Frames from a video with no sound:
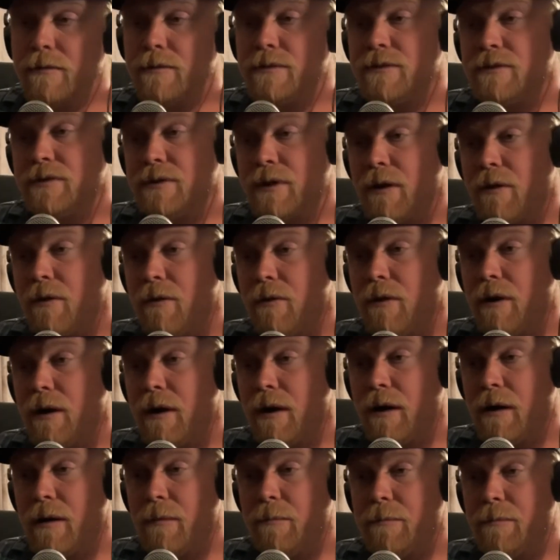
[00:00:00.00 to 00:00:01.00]

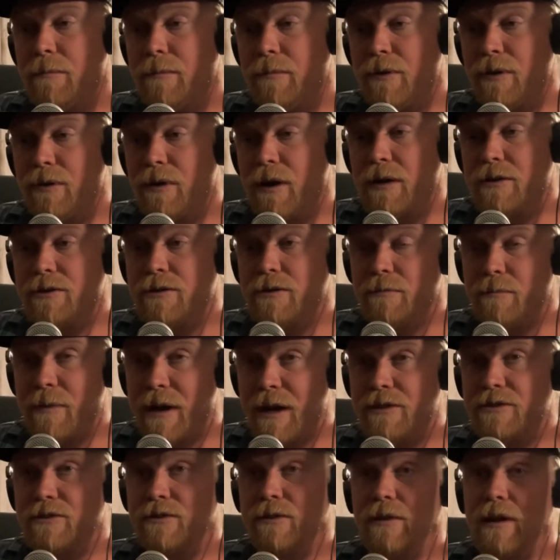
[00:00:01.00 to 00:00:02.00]
So you got your
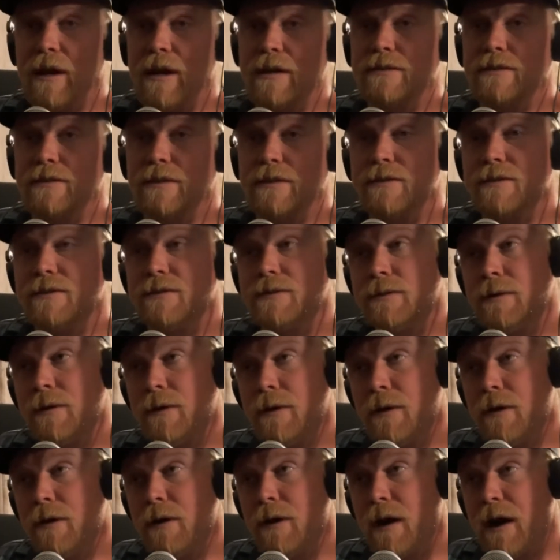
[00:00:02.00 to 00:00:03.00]
master license.
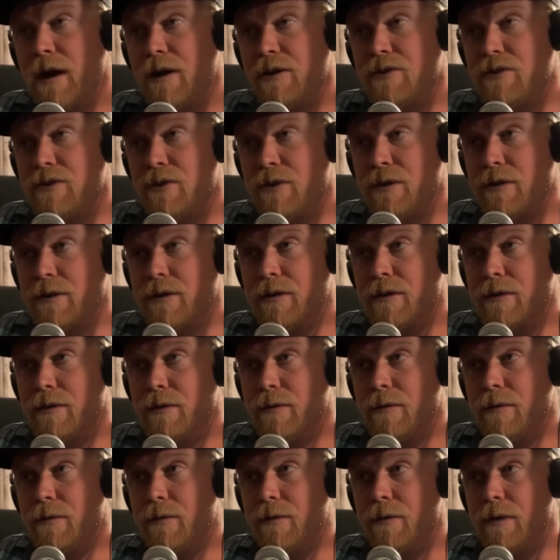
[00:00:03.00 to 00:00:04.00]
I took
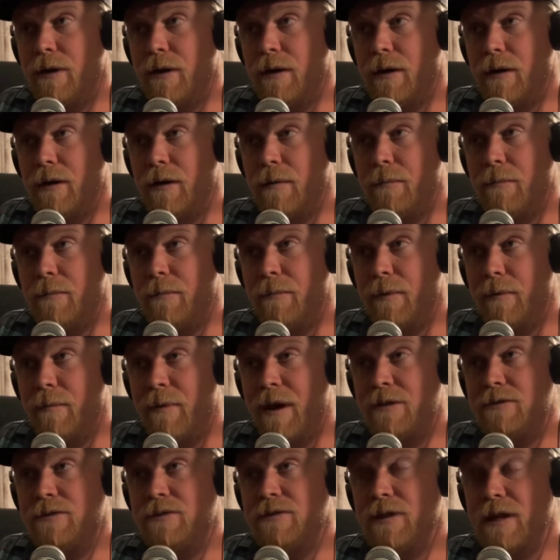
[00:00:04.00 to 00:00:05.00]
a
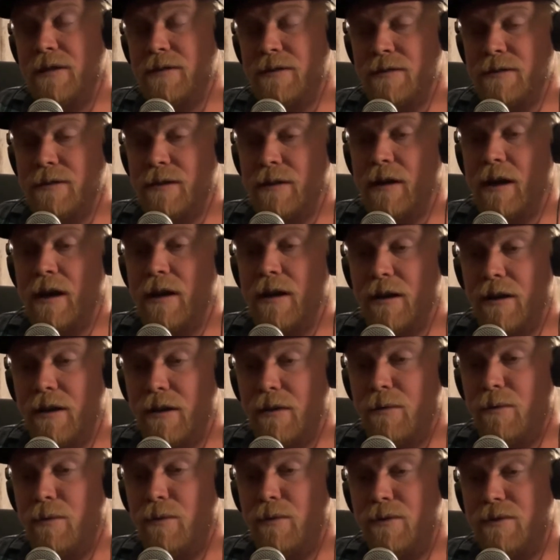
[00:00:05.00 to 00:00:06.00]
master's license and got
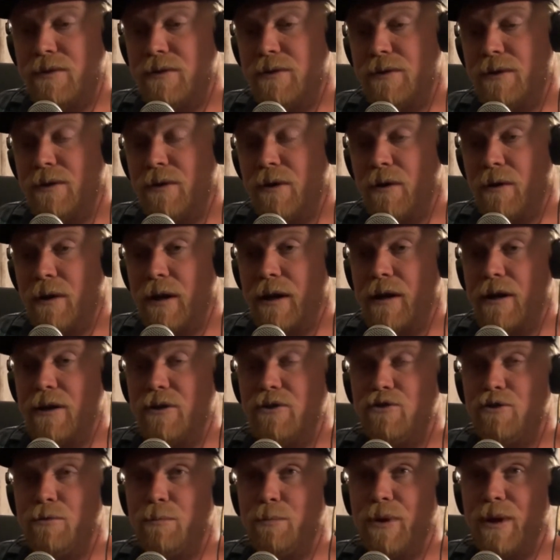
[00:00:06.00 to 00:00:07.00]
what's called like a
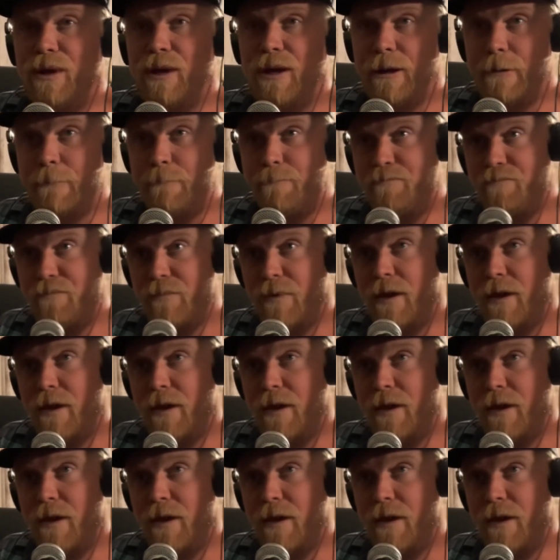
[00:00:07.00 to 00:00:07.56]
duplicate.